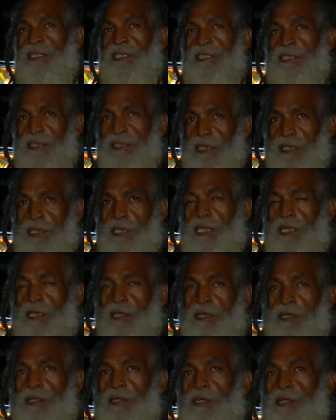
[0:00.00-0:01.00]
is today,
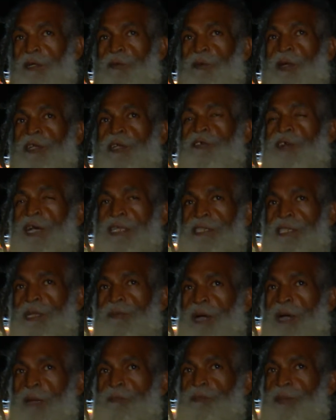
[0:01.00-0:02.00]
when you the
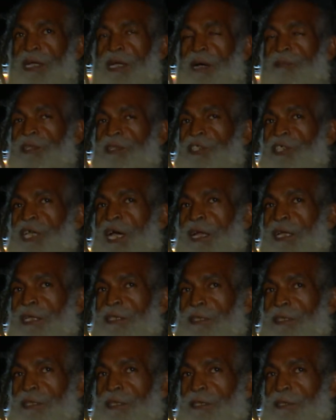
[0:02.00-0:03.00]
man pick up the
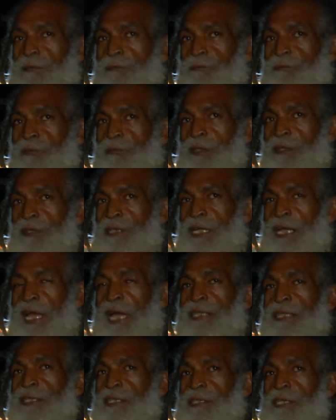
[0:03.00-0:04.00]
chalice to
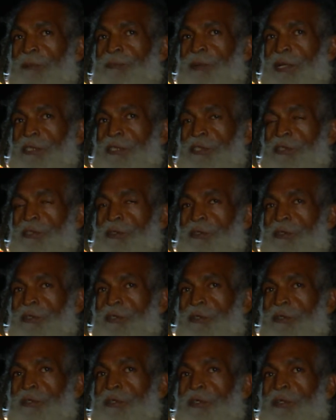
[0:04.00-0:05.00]
light it up and so,
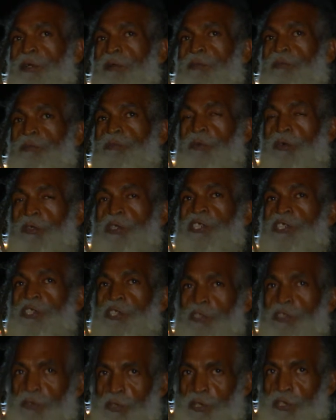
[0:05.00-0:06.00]
most
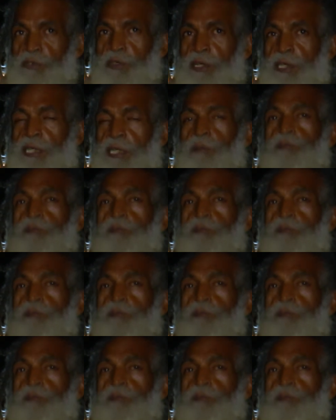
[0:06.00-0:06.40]
usually,